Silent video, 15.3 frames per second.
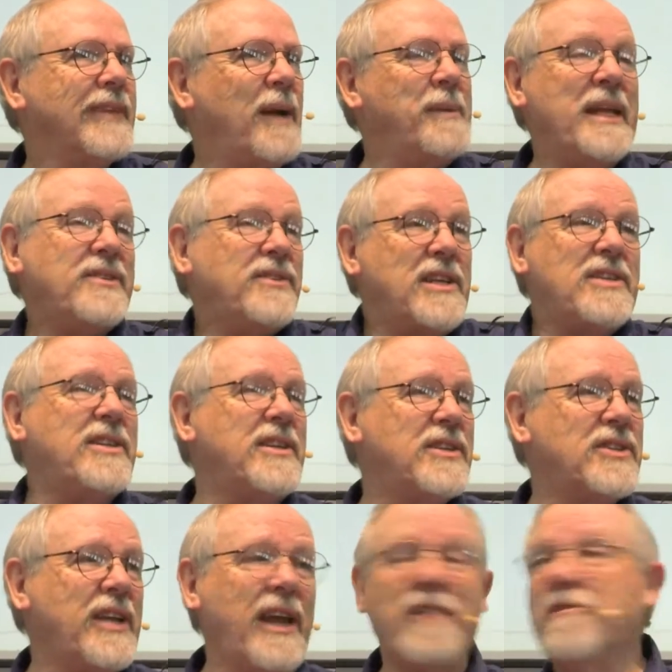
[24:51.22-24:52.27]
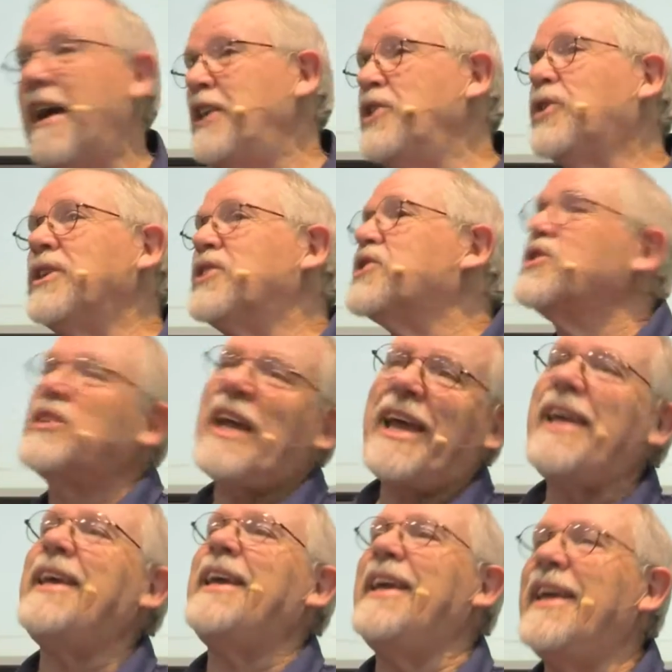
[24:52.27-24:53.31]
I mean, that's easy to say, right? You can
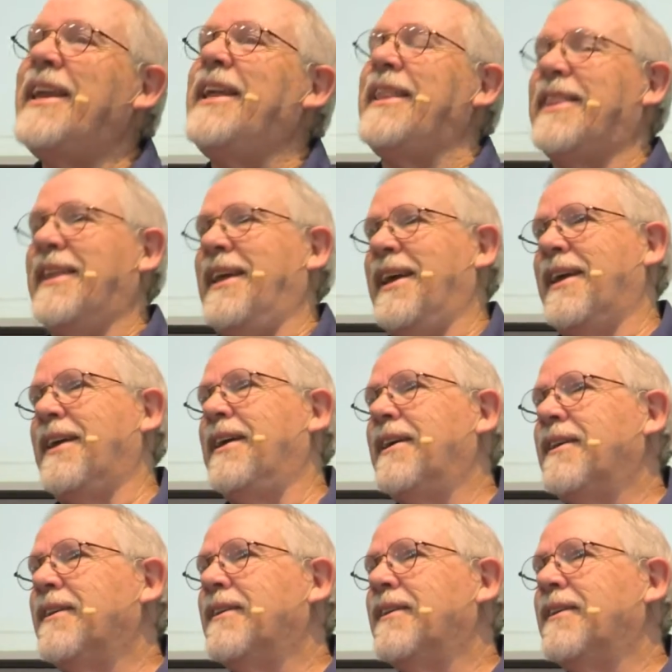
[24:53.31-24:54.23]
say anything.